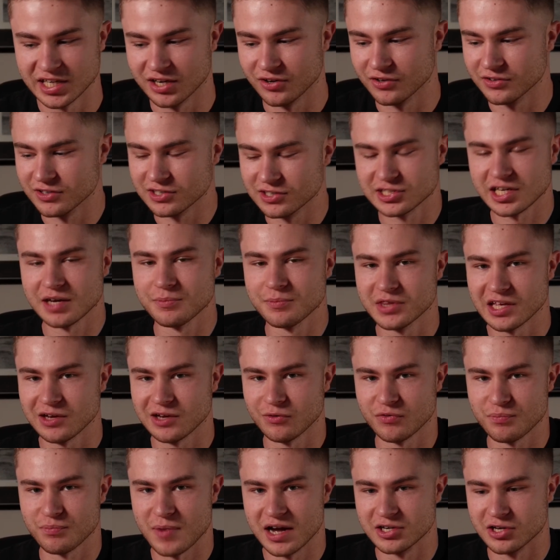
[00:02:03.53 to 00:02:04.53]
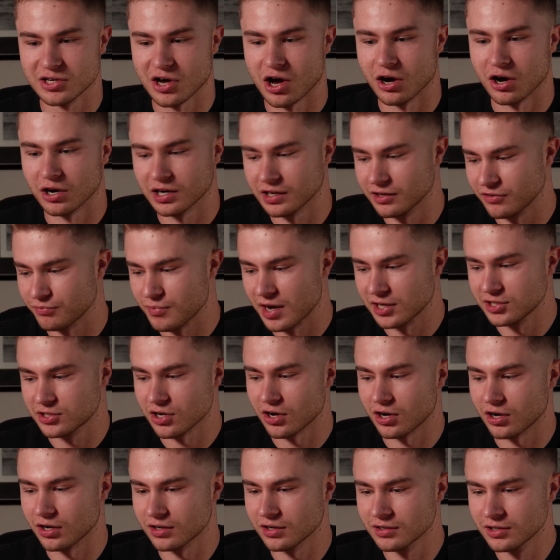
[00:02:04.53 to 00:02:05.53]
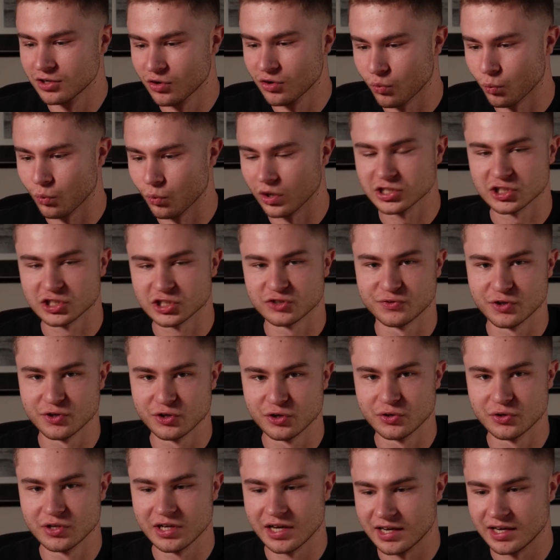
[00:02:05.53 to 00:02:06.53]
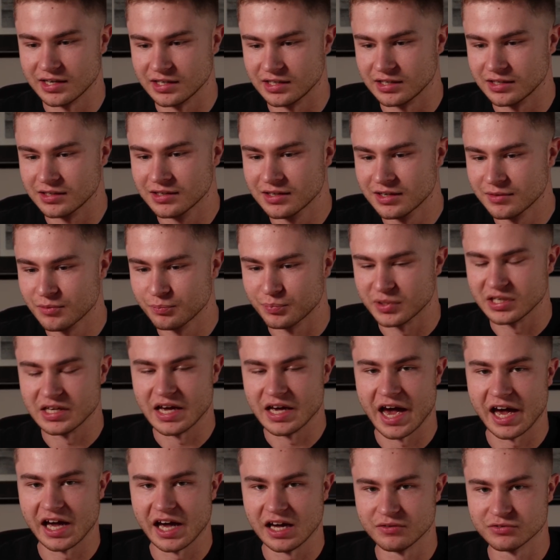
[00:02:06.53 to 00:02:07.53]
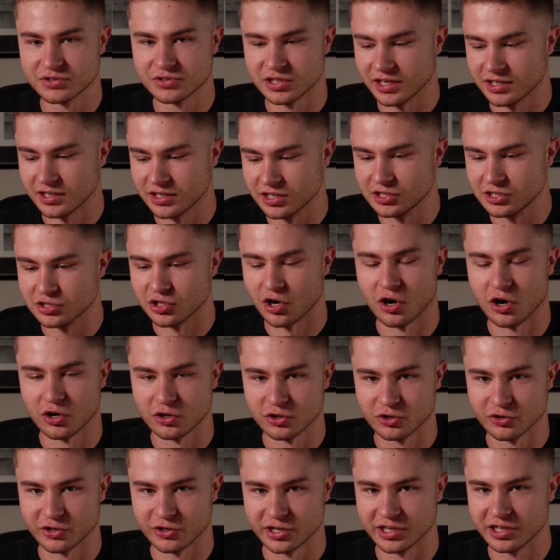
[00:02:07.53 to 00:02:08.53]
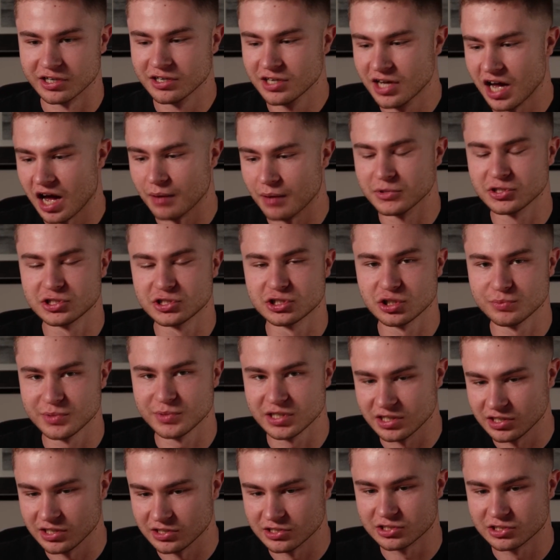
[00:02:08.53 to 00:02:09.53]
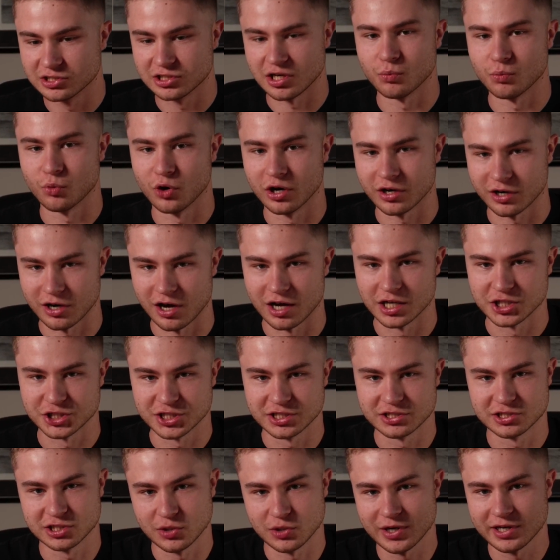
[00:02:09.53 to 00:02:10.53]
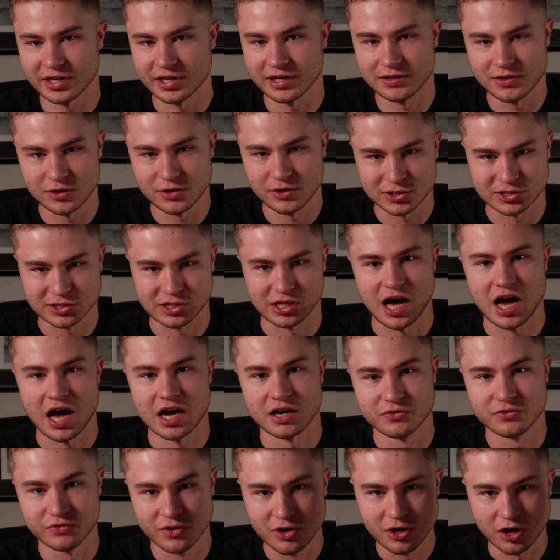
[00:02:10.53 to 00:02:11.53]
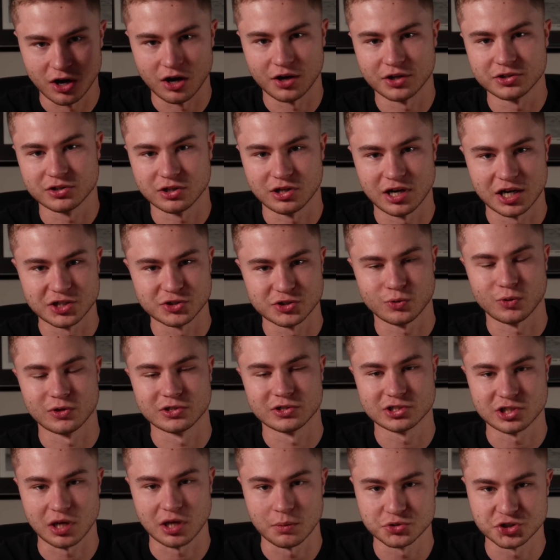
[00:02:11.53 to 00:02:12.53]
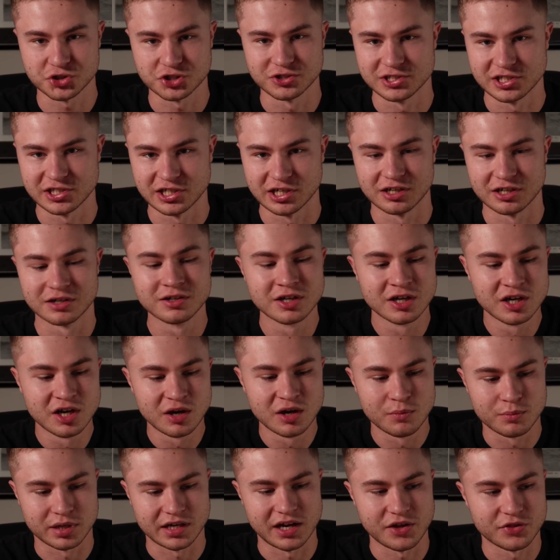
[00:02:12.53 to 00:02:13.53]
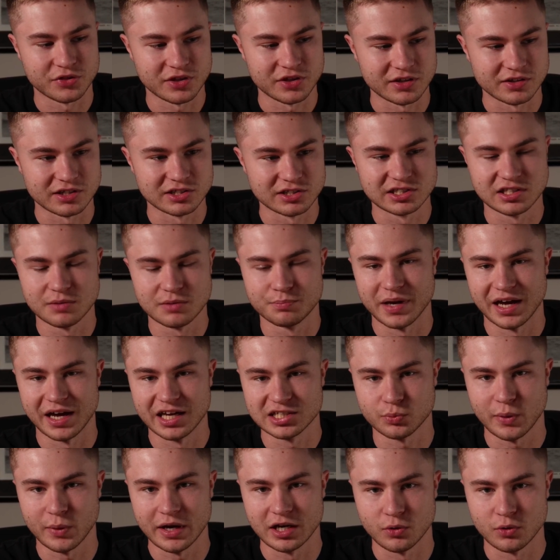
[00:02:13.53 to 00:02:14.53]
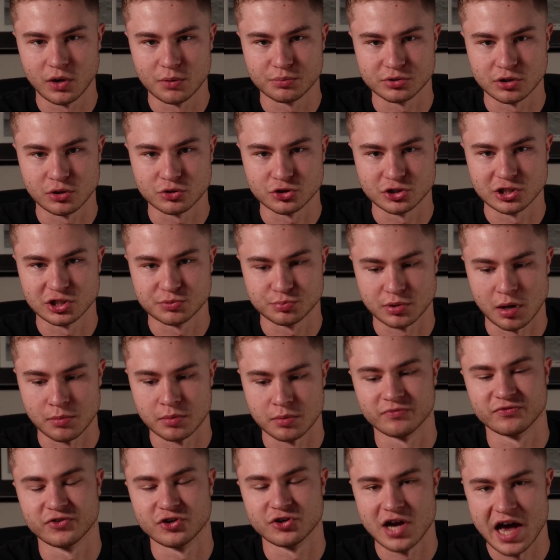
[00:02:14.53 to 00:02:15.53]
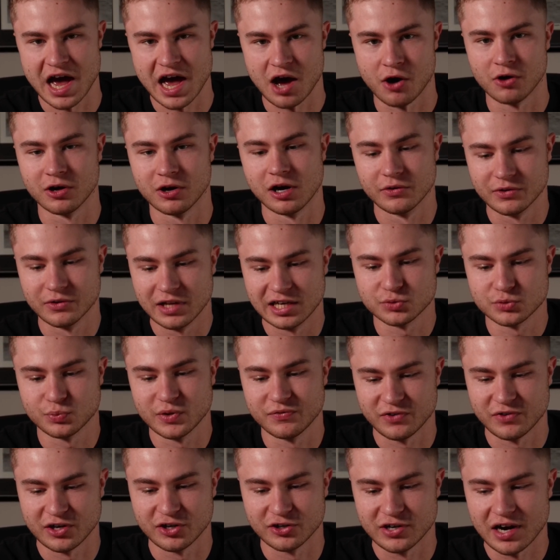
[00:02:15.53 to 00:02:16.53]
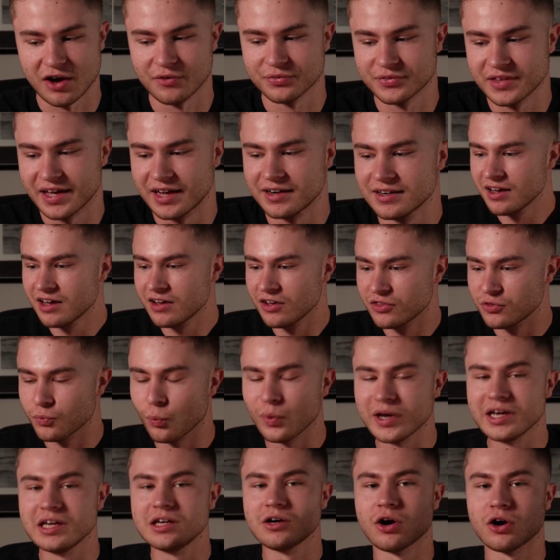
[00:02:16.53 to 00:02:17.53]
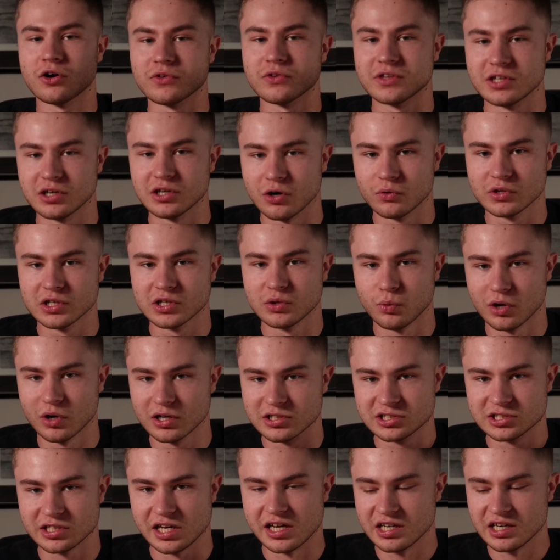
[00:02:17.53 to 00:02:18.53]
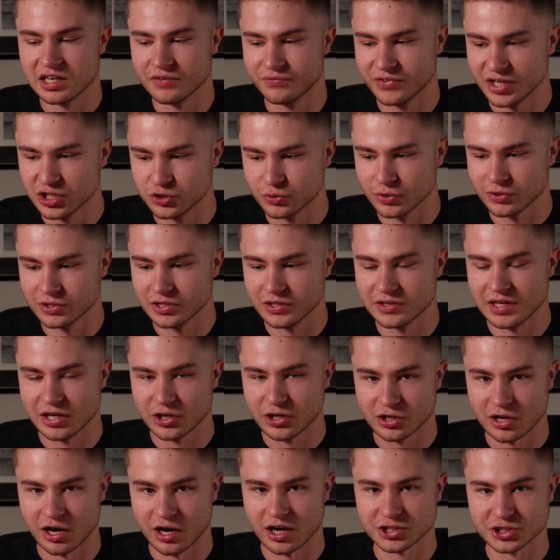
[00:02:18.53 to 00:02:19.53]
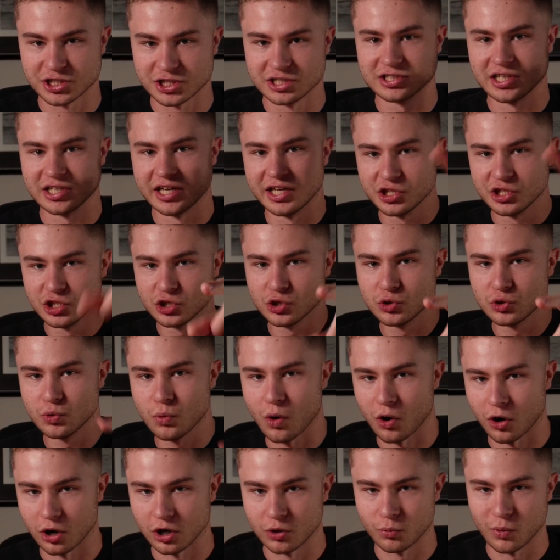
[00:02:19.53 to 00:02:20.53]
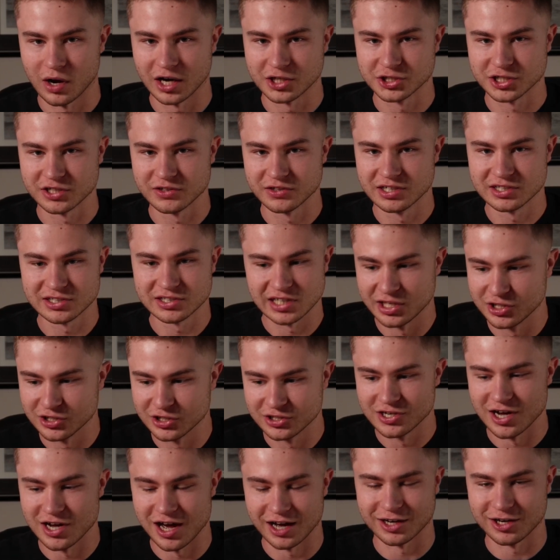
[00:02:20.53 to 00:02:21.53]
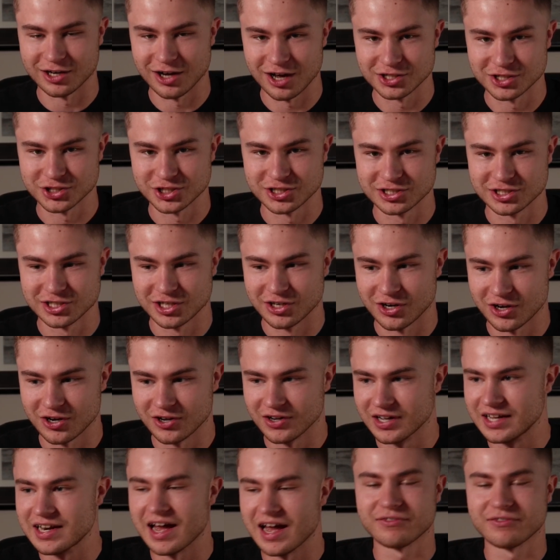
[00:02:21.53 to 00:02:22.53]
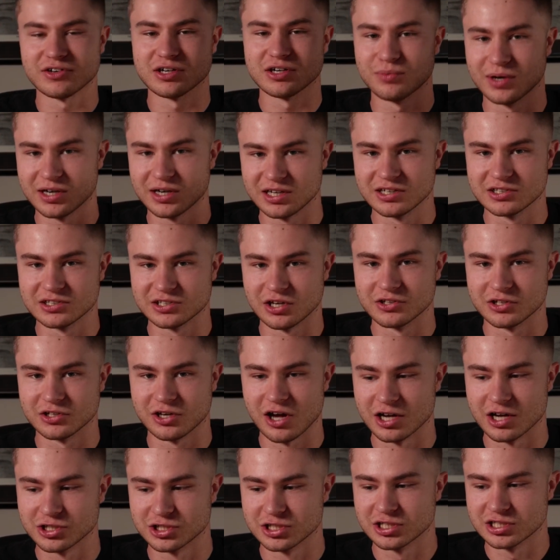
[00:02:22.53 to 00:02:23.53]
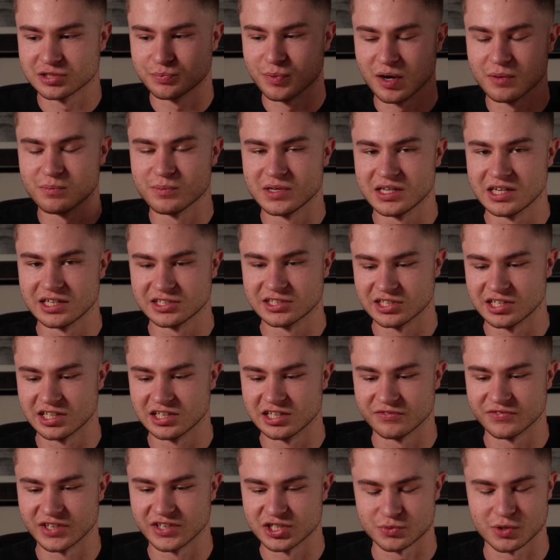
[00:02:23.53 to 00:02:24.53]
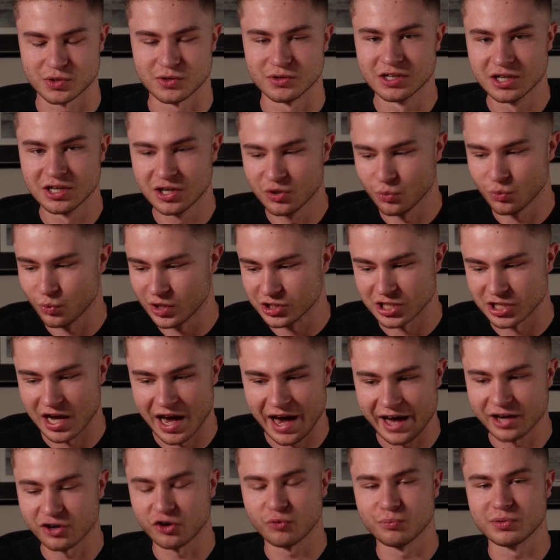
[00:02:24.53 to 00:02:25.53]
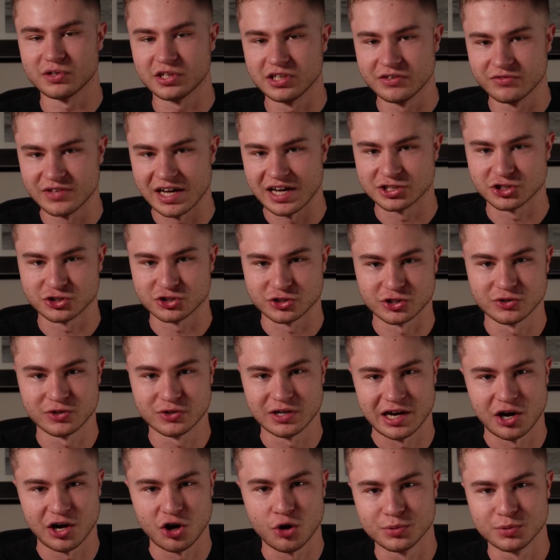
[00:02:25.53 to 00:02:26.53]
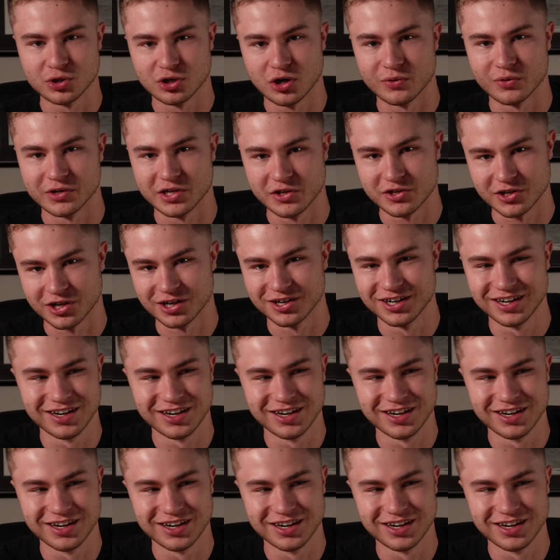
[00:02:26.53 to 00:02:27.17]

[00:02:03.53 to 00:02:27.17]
And the same thing with my dog. If my dog wants food and he behaves like he's hungry, I'm assuming he's somewhat conscious. So again, there's a lot of ontological assumptions here, but I think this is the best way to approach this problem for now, unless we figure out that we are the only ones individually that are conscious and you are watching this and you're not conscious at all and everybody is unconscious but me as an individual, which I don't believe that's true and I hope you don't either.